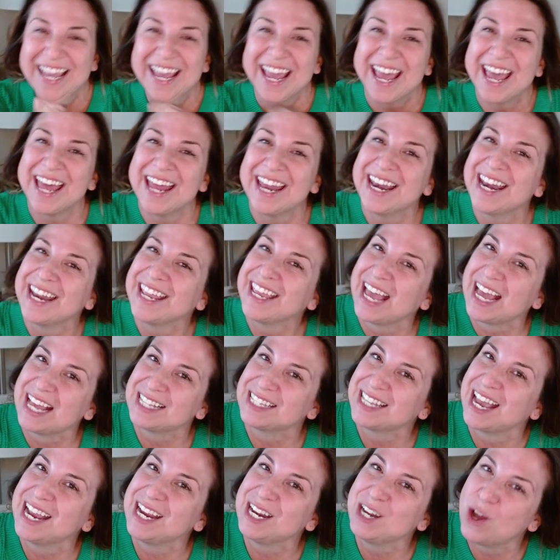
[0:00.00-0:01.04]
And yes,
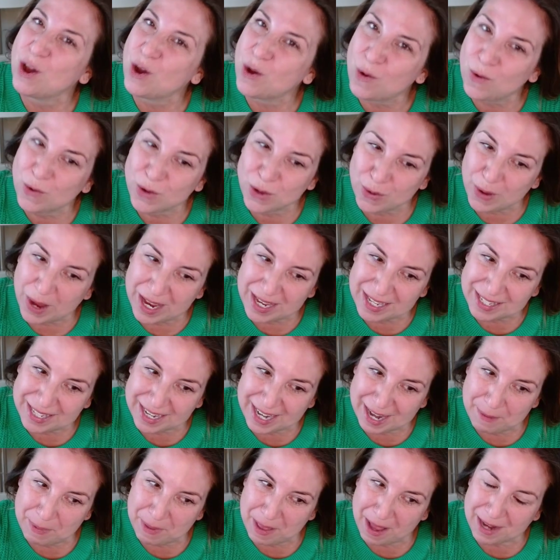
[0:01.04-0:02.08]
I know you guys, like,
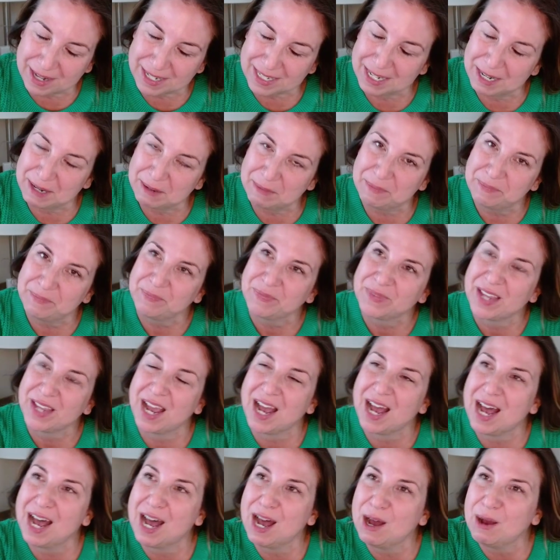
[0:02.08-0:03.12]
I blocked him.
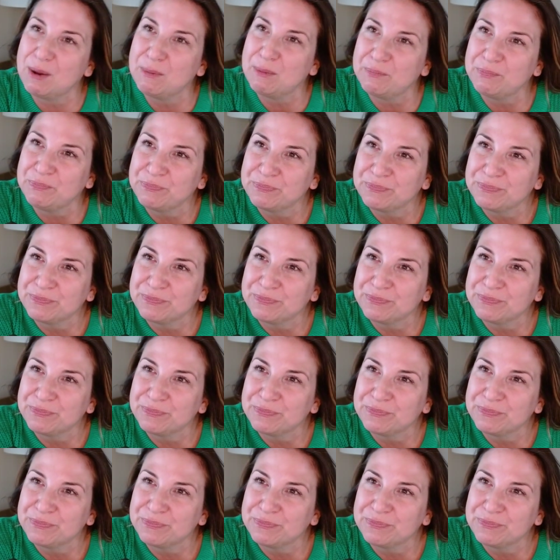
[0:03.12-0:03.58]
I